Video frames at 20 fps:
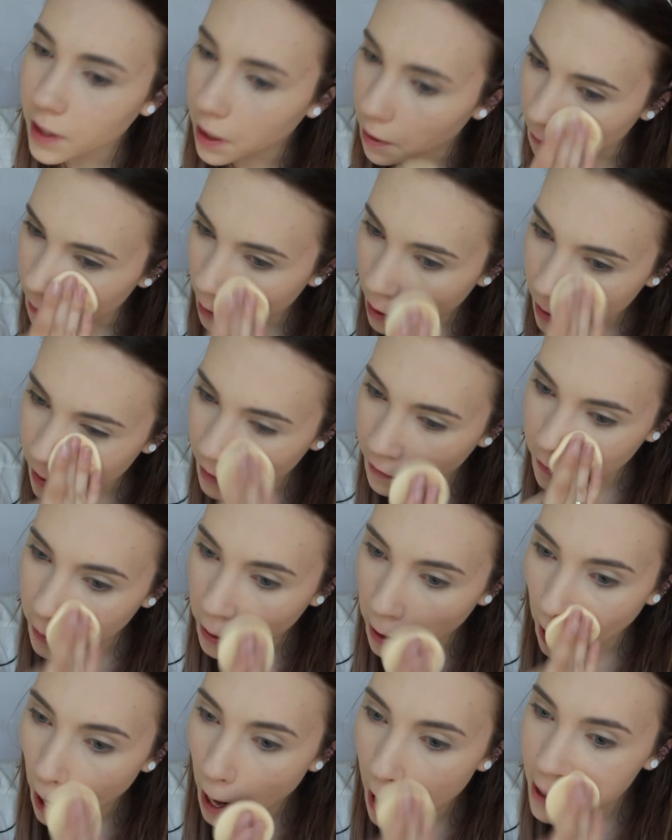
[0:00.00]
If any of
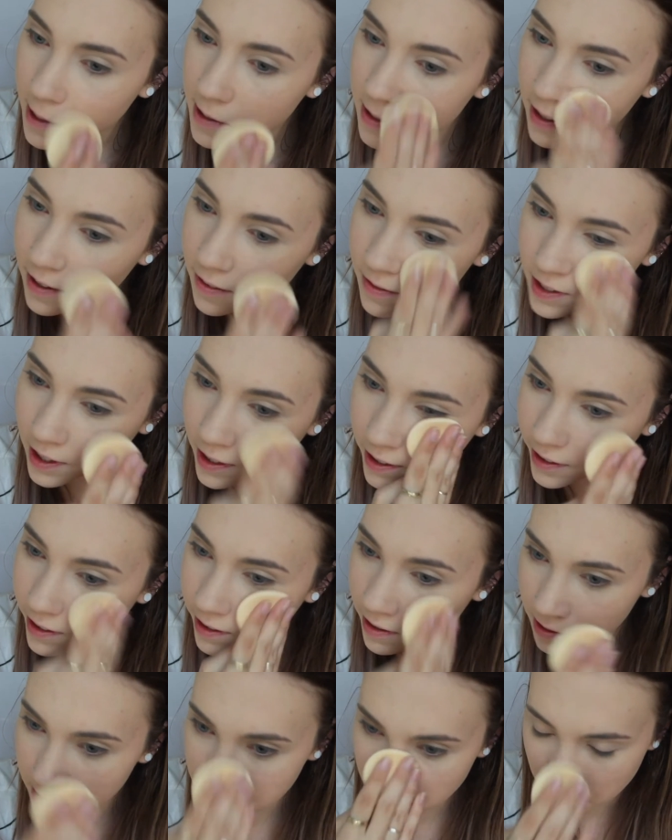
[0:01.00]
you guys have done
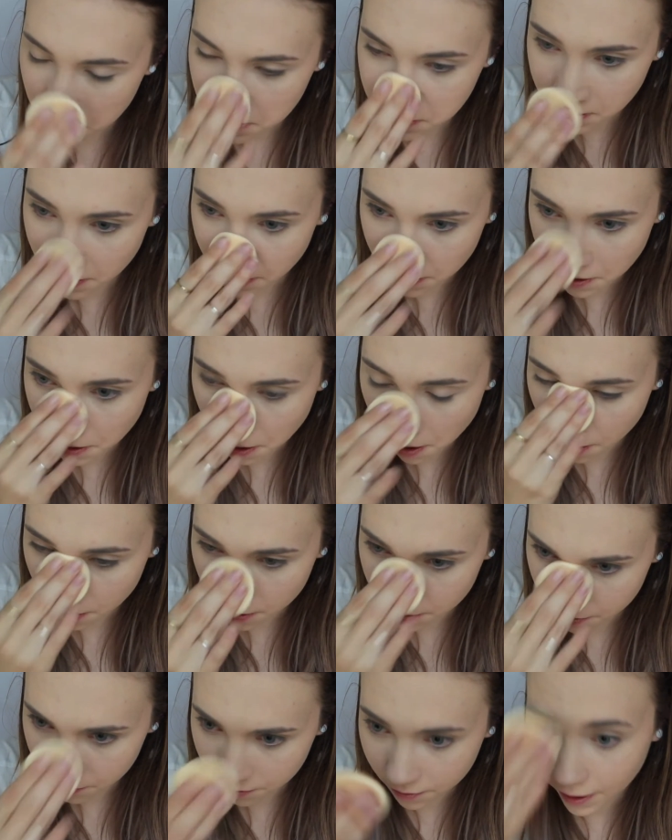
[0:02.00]
QCS and you
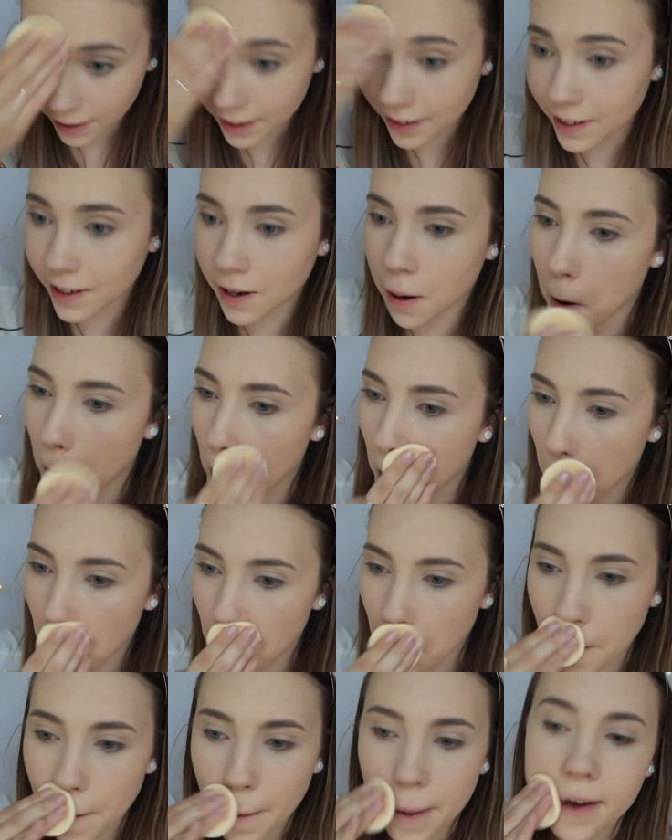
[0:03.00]
aren't already
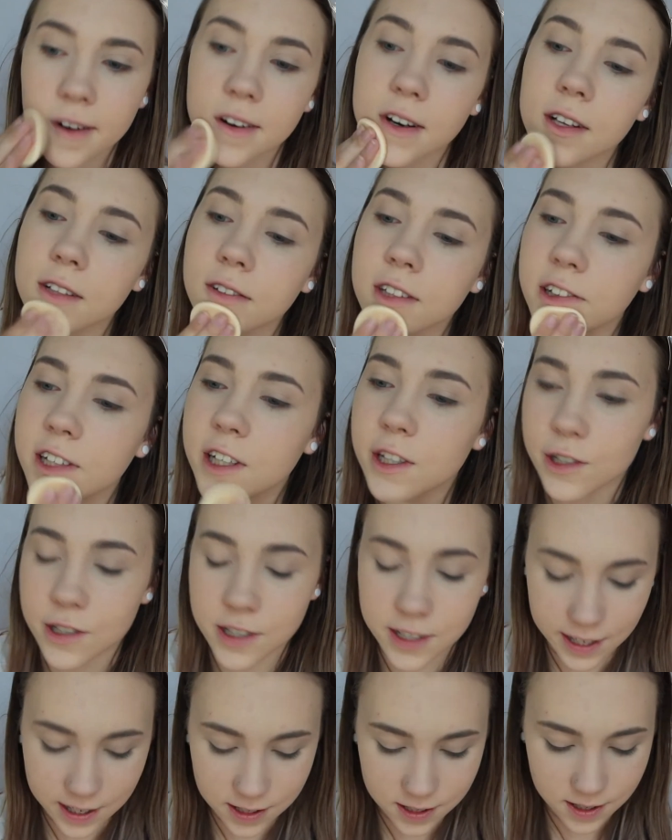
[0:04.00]
on the
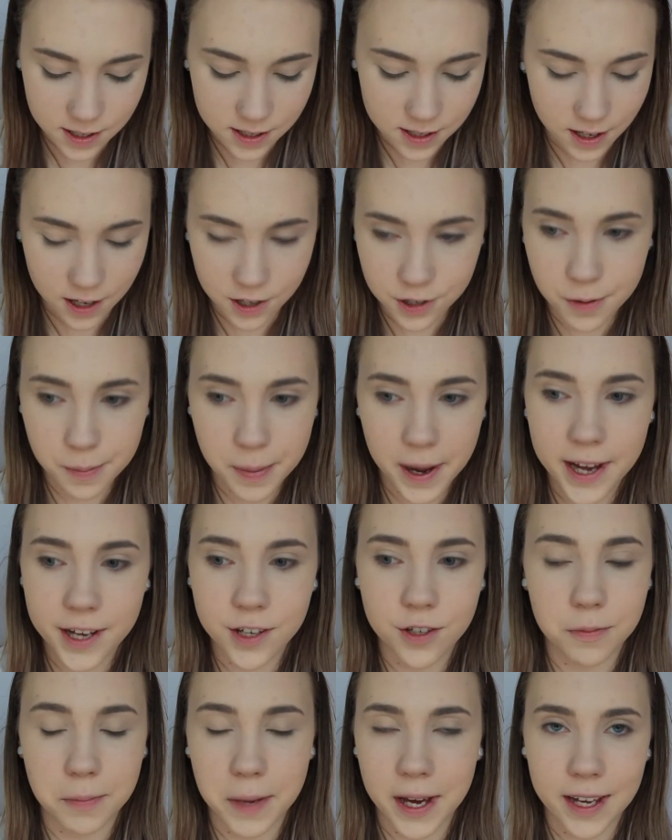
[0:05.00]
QCS discussion
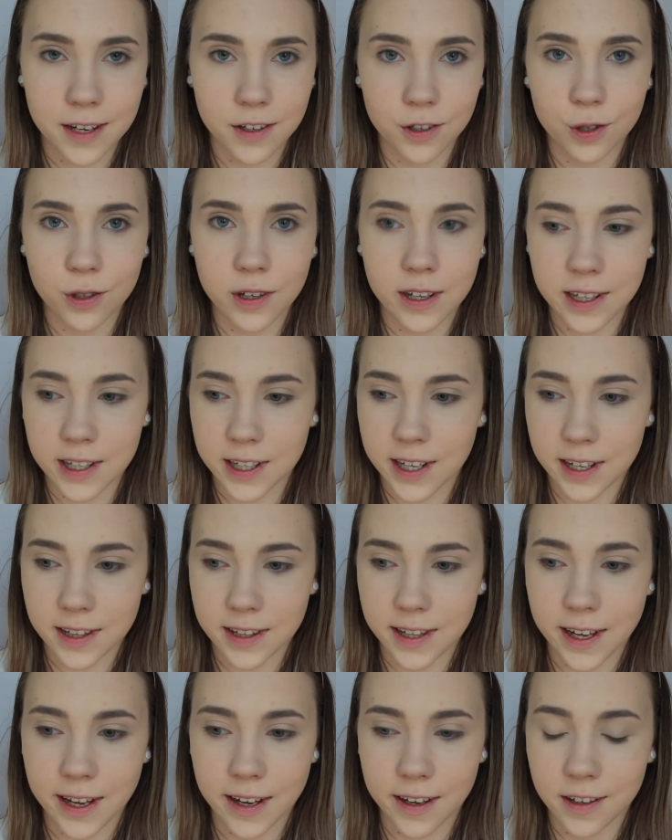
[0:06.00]
page, man, you need to get
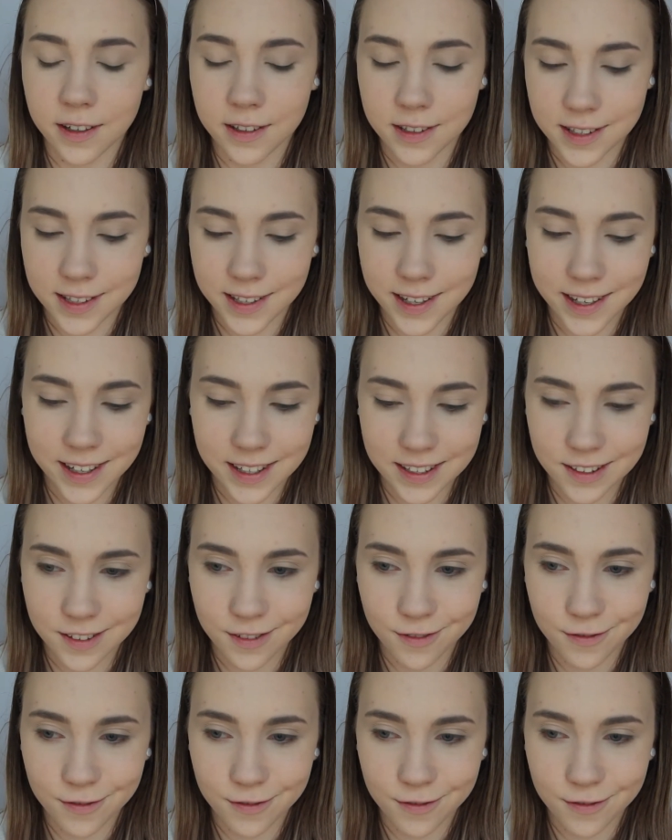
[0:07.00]
there because it is